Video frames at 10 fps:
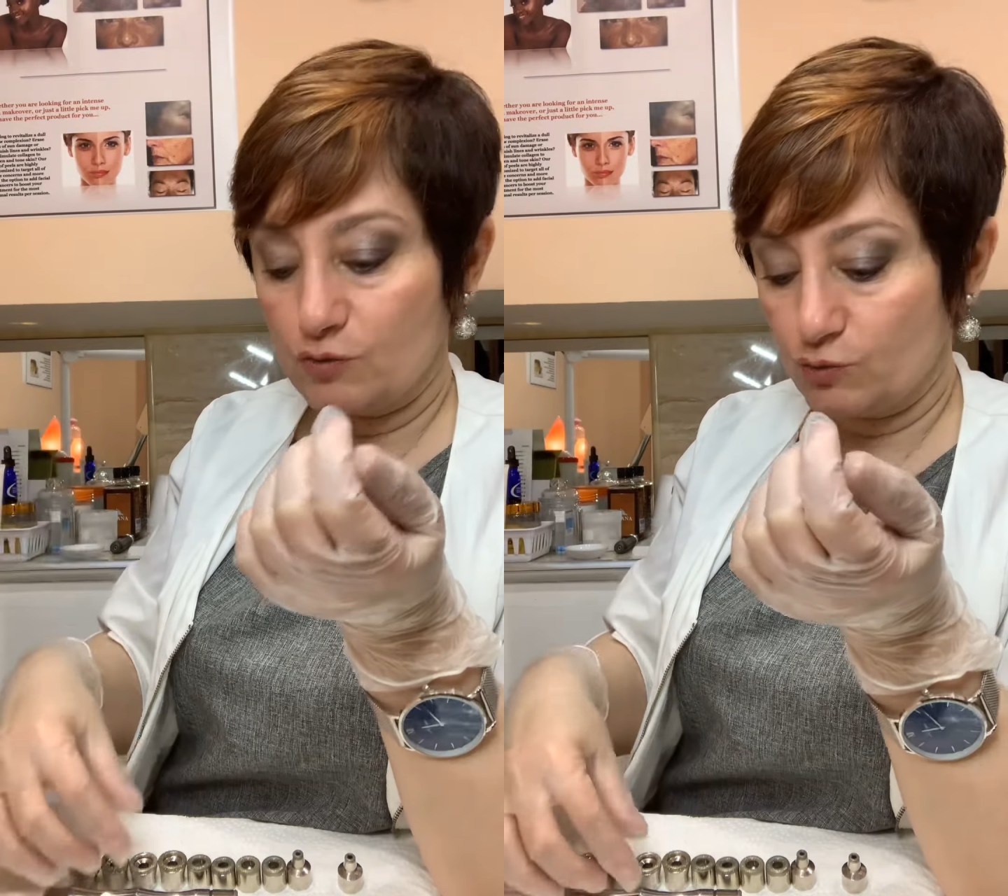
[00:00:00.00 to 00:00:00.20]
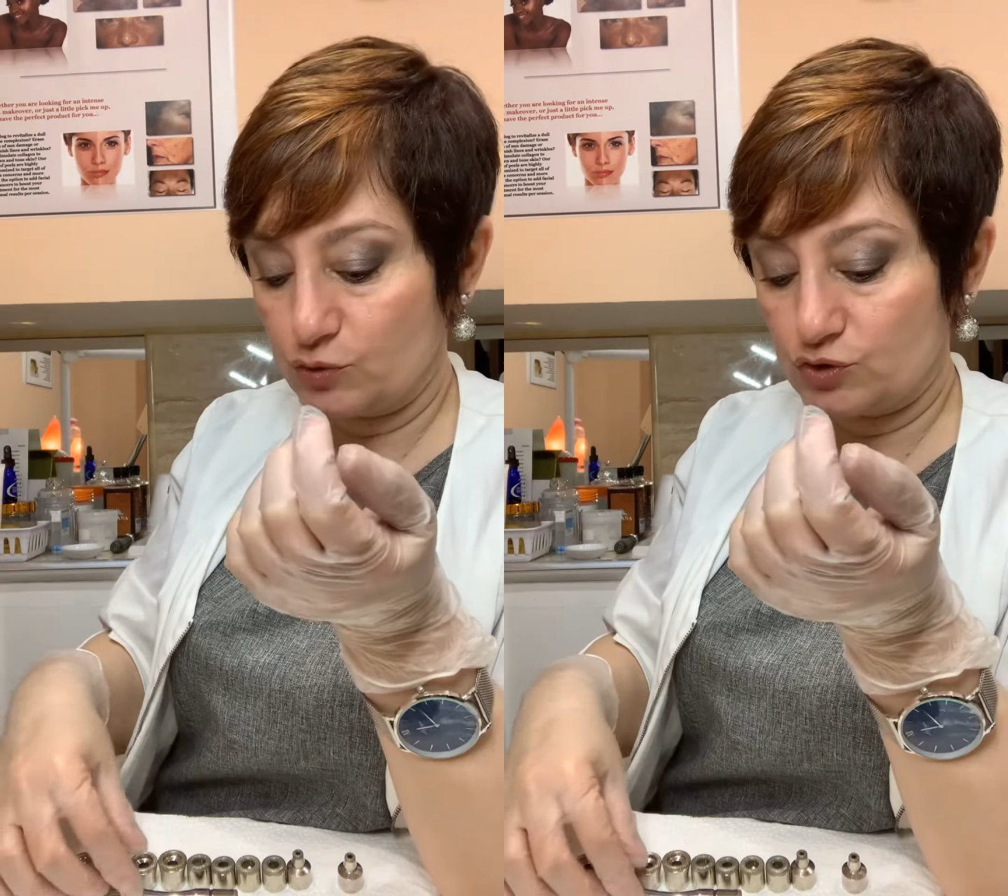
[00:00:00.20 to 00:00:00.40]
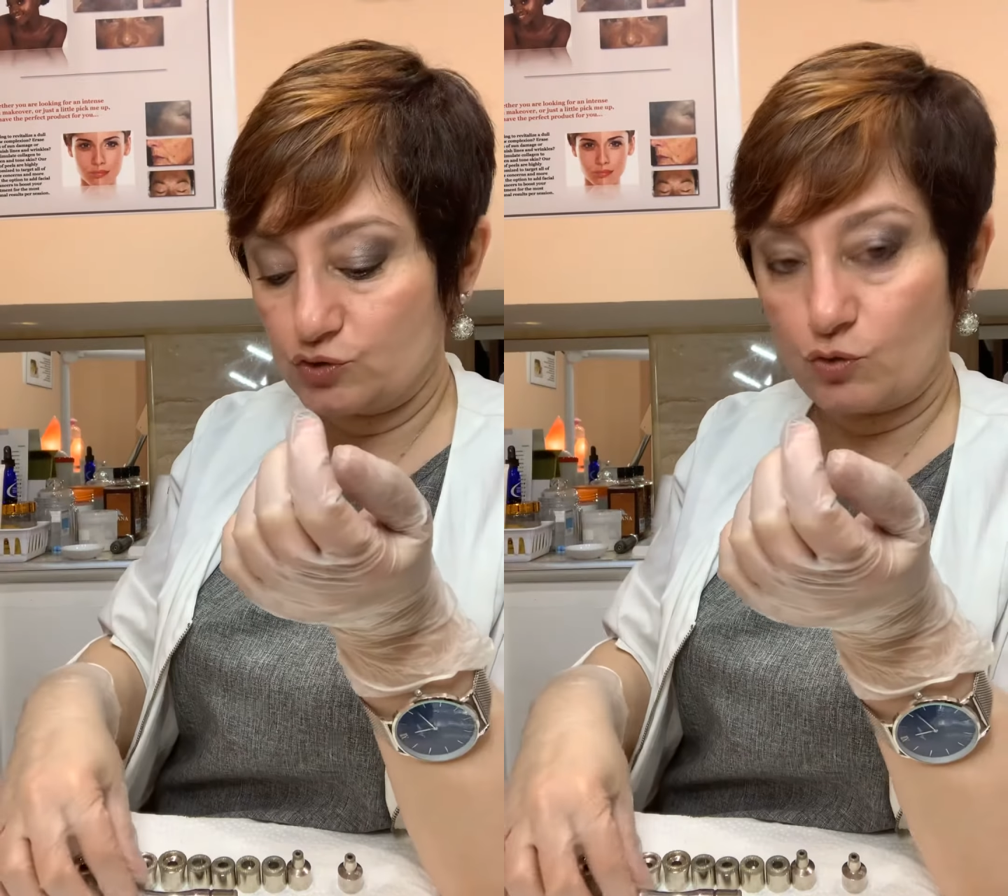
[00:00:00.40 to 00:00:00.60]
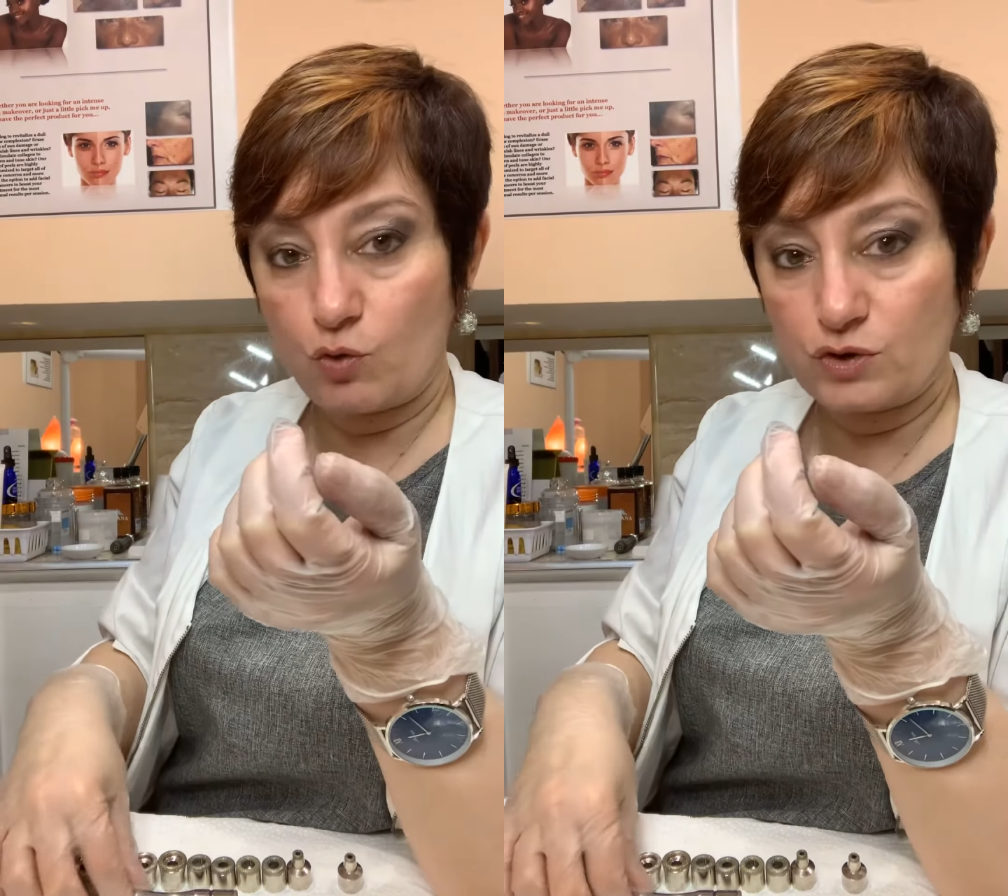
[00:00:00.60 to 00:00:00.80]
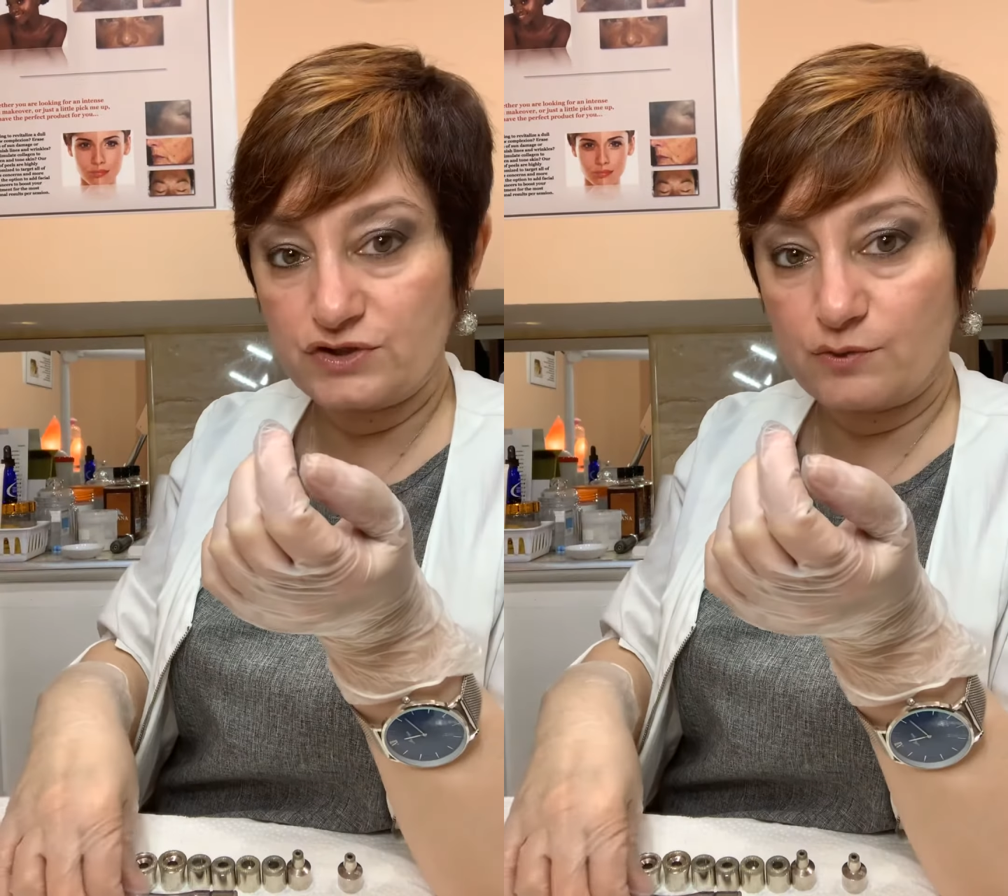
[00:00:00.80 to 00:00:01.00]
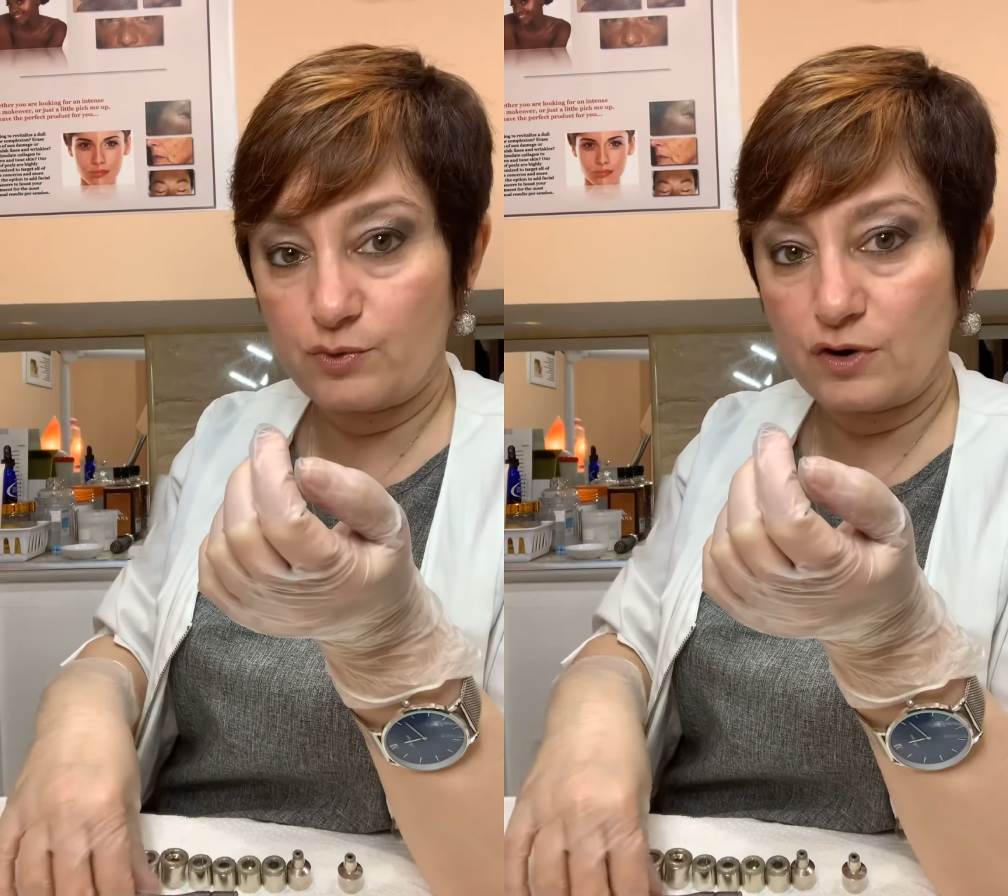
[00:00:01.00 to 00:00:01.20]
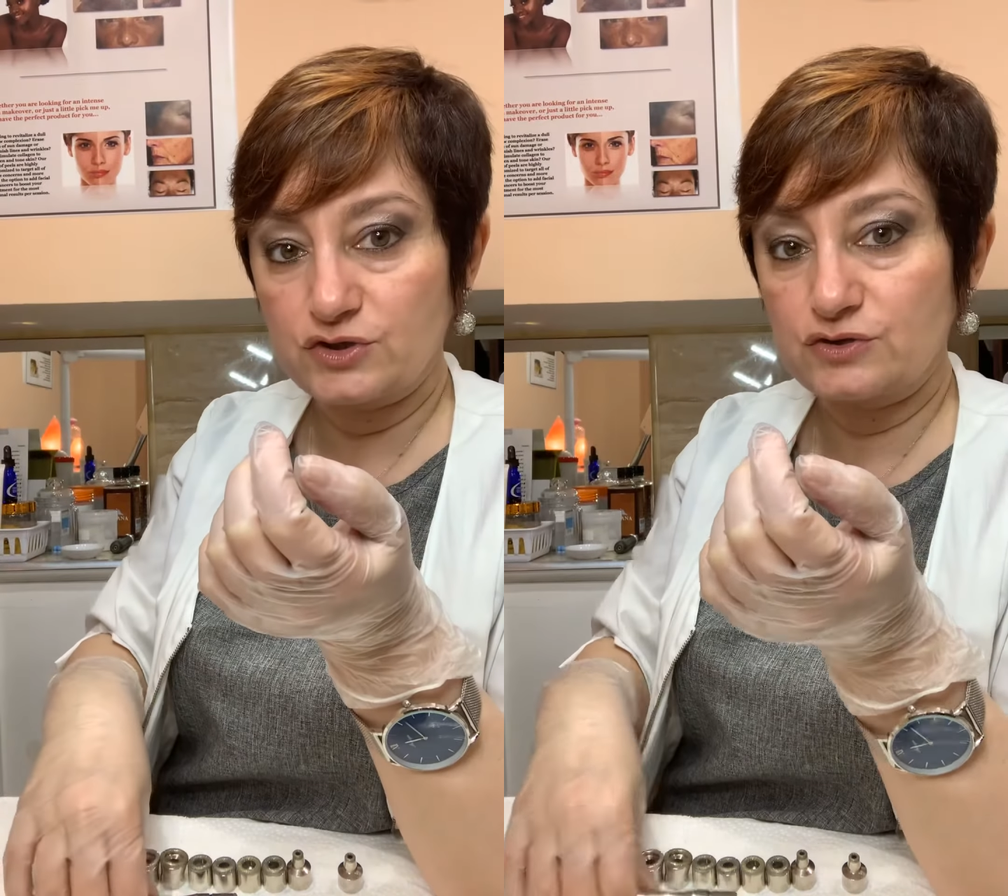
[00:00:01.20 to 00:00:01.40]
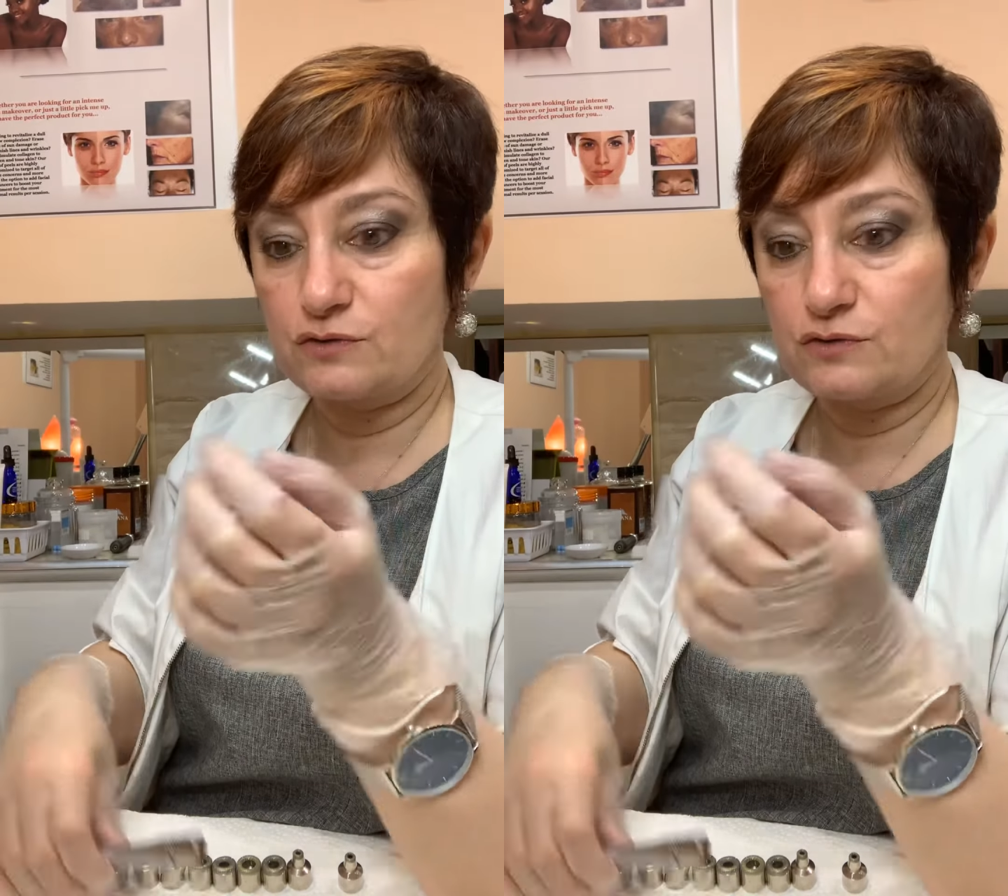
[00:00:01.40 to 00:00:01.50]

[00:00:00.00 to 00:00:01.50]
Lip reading: would do, coarser brush.